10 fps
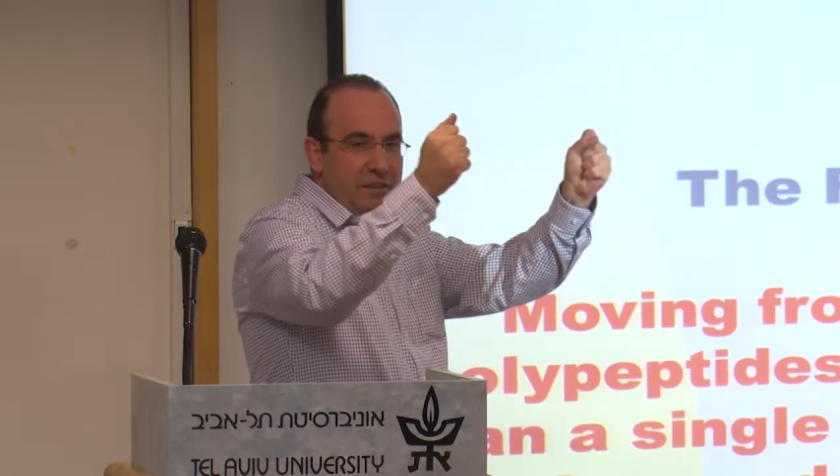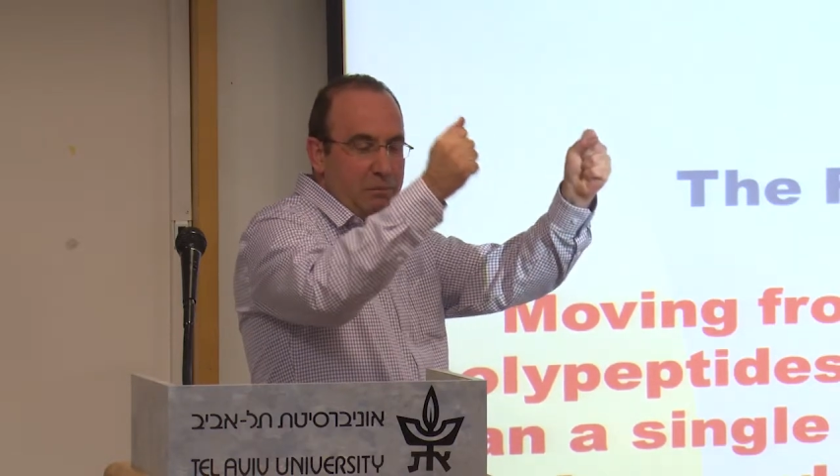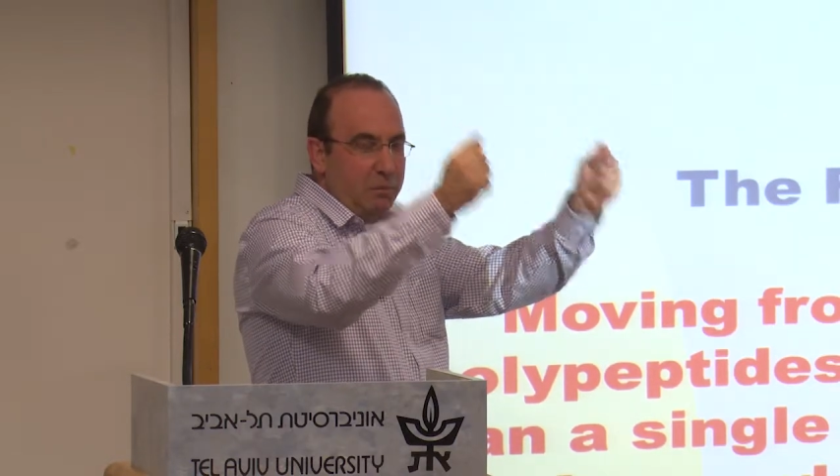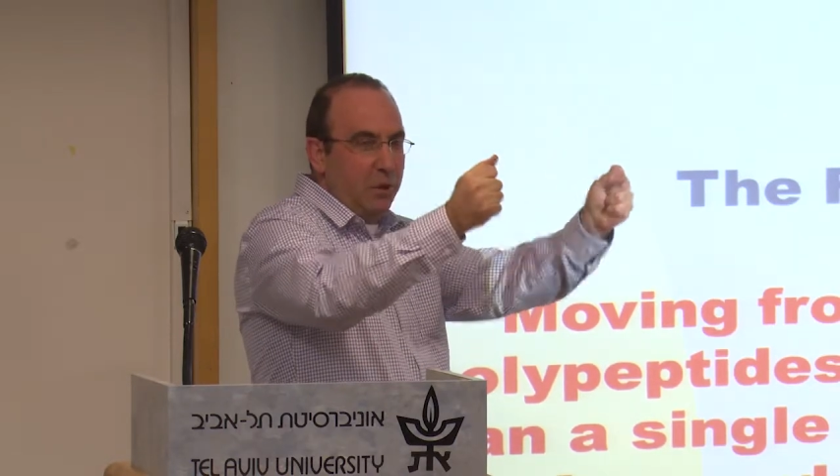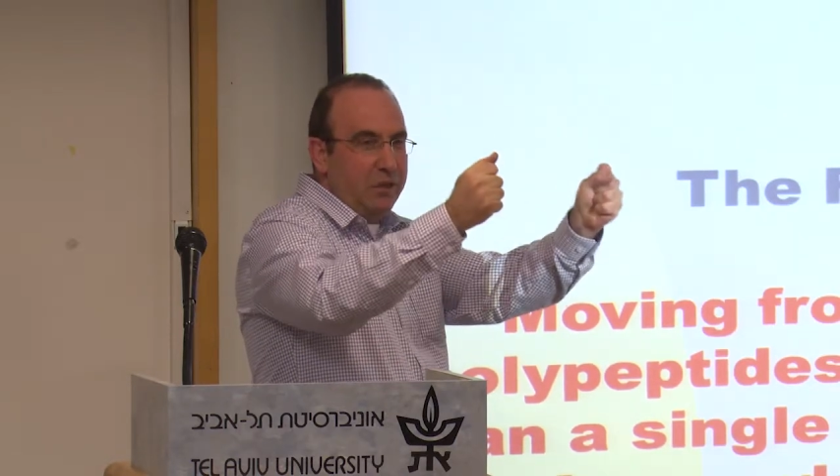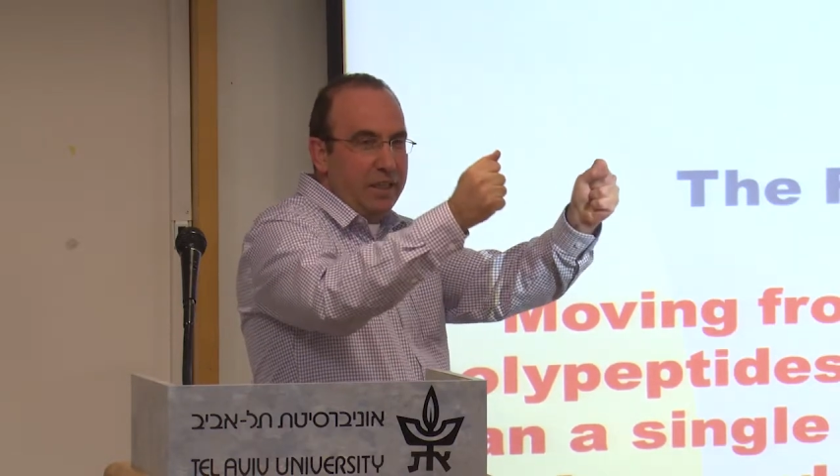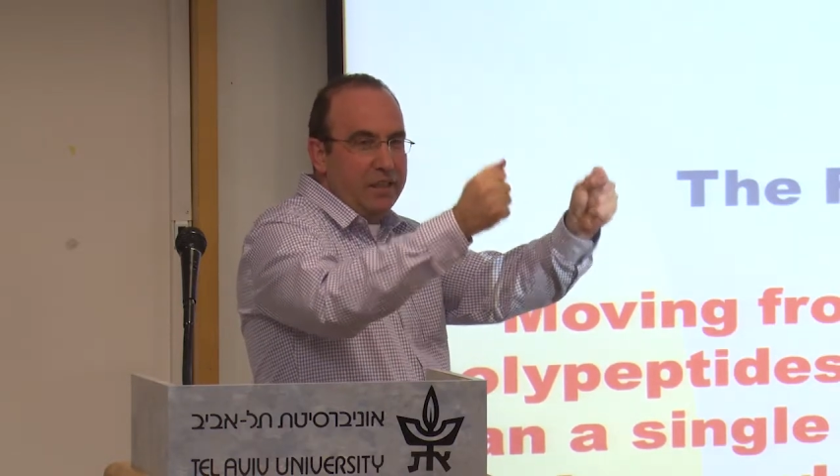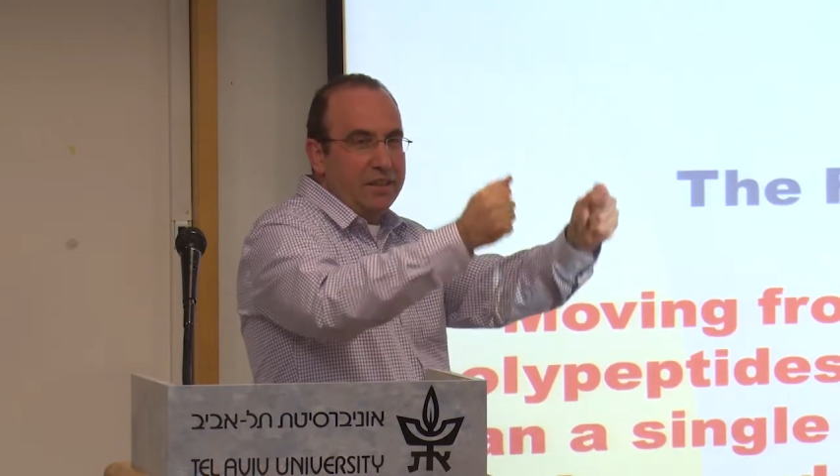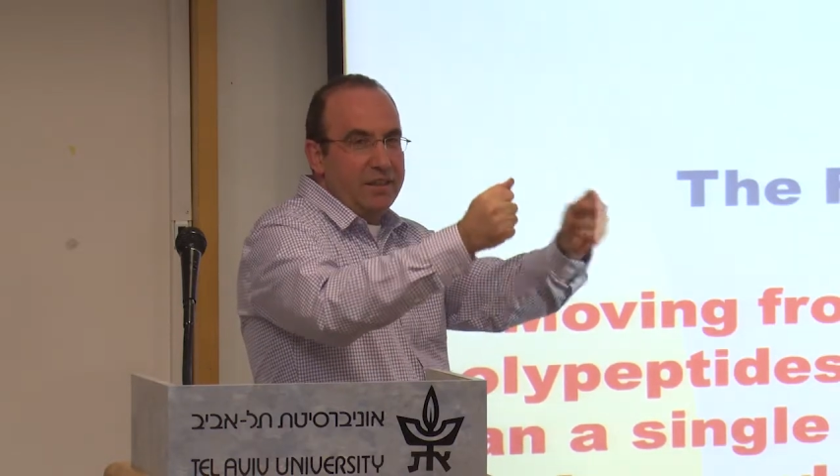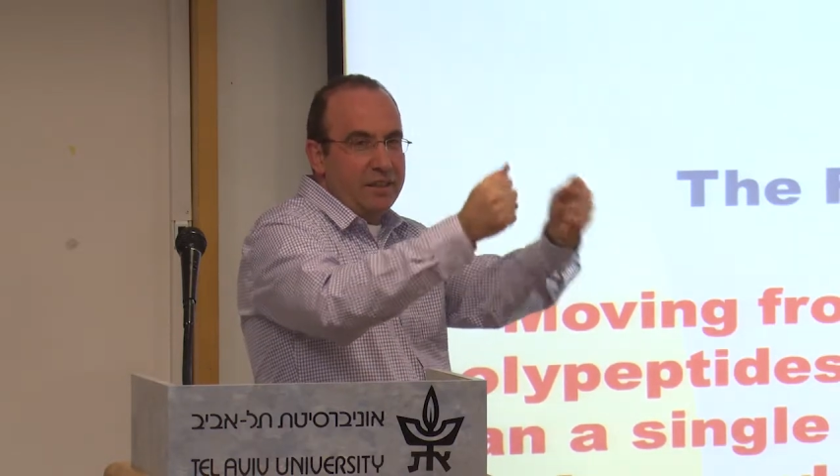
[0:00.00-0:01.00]

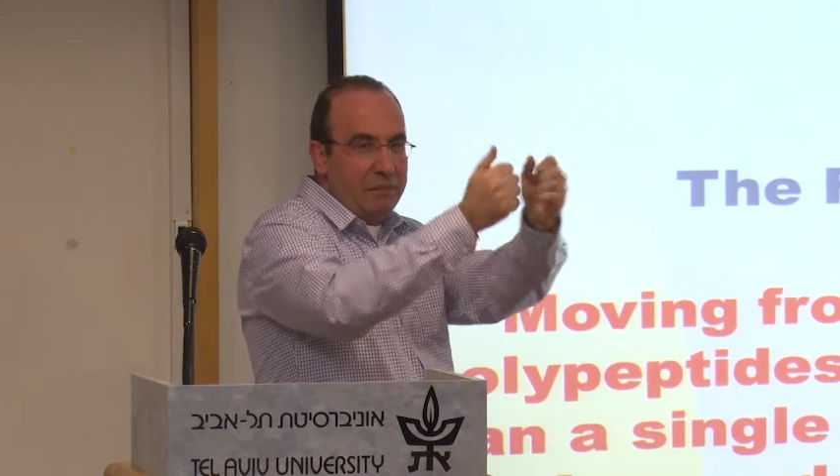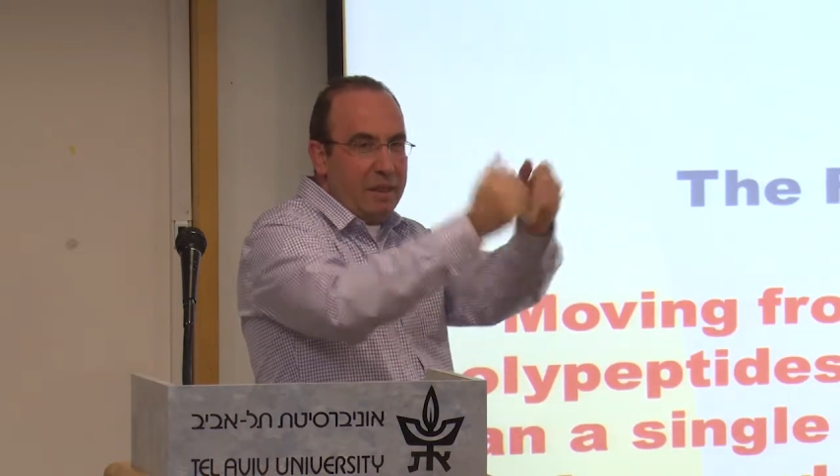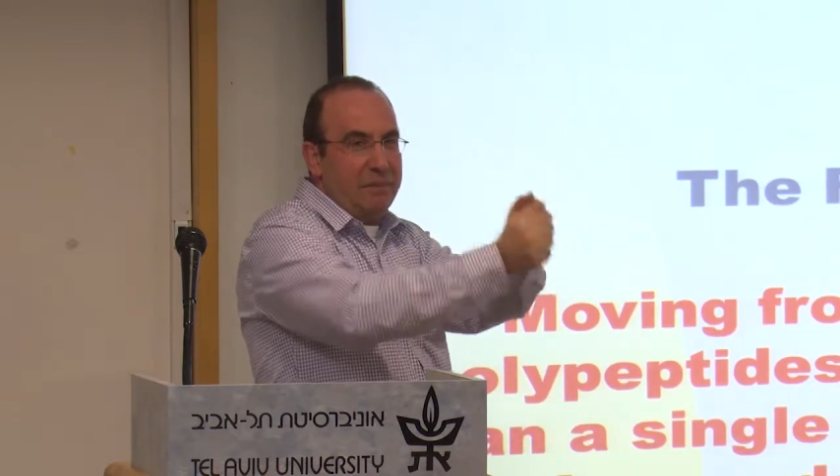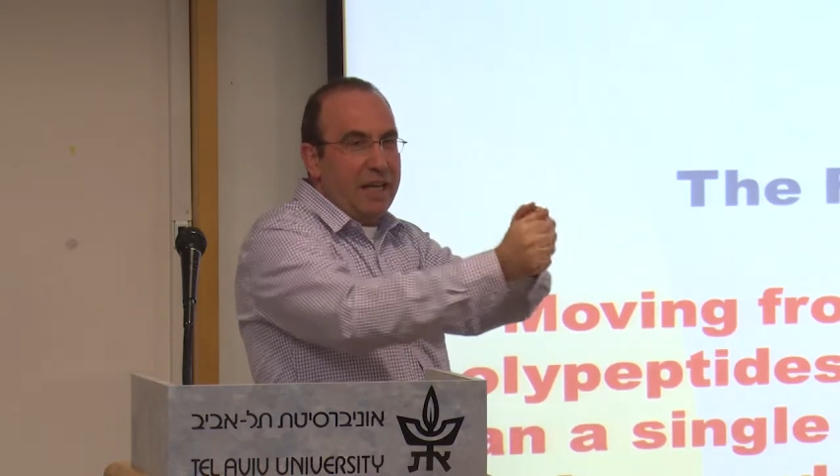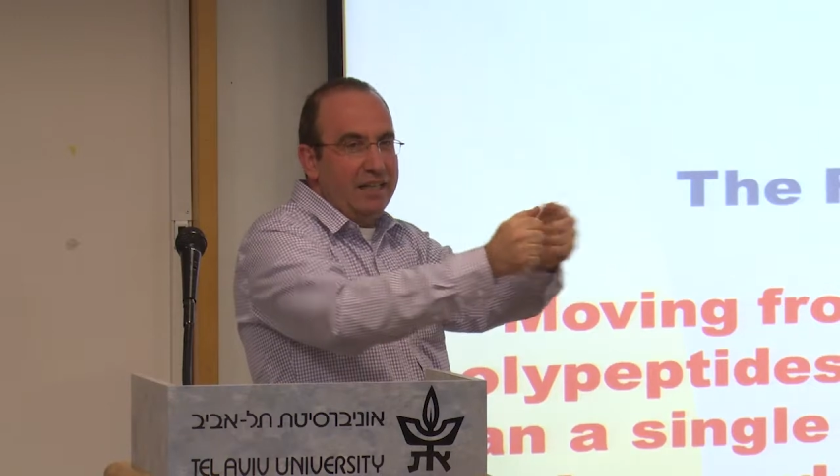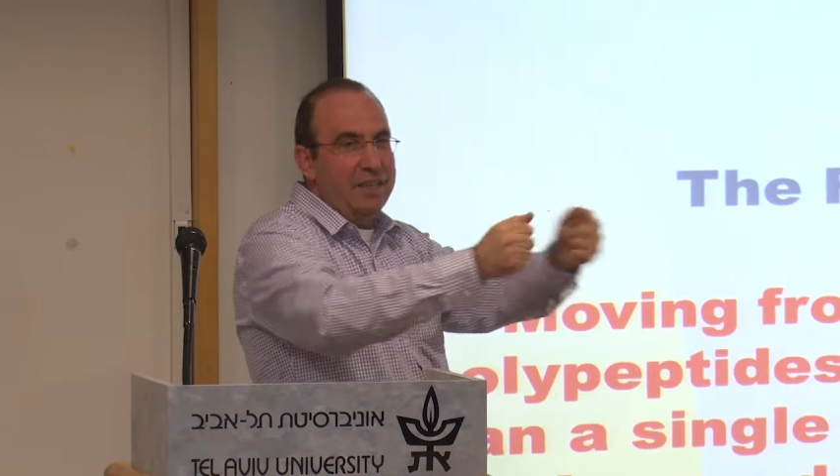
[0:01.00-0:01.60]
proteins, peptides,